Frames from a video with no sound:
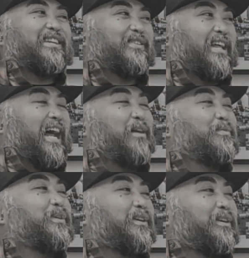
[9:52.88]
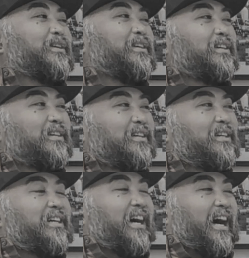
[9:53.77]
do that.
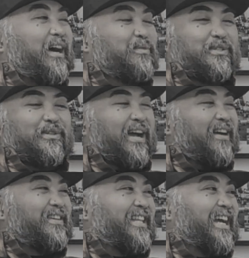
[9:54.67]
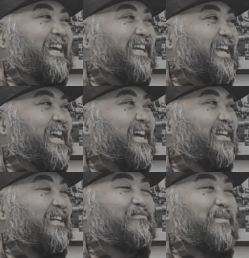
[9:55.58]
I will do everything I can
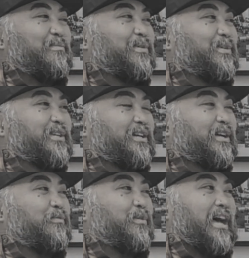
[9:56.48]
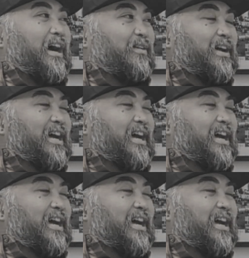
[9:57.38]
to lift my motorcycle up without